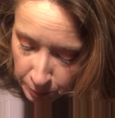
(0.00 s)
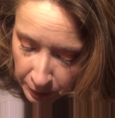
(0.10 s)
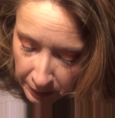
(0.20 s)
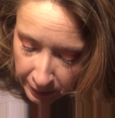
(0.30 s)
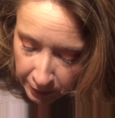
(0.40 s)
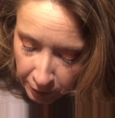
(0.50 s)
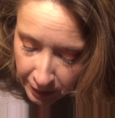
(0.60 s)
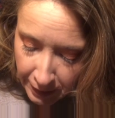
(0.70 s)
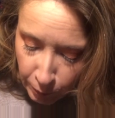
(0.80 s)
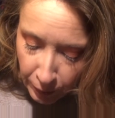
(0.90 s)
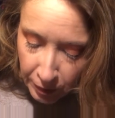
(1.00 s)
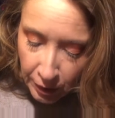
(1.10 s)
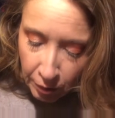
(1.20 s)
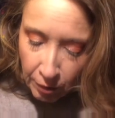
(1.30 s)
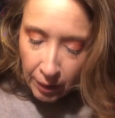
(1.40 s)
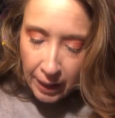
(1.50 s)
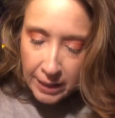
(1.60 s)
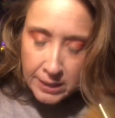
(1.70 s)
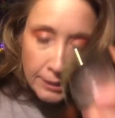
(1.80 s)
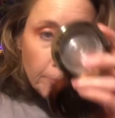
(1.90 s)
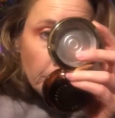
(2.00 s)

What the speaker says: to put glitter anywhere near their eyes.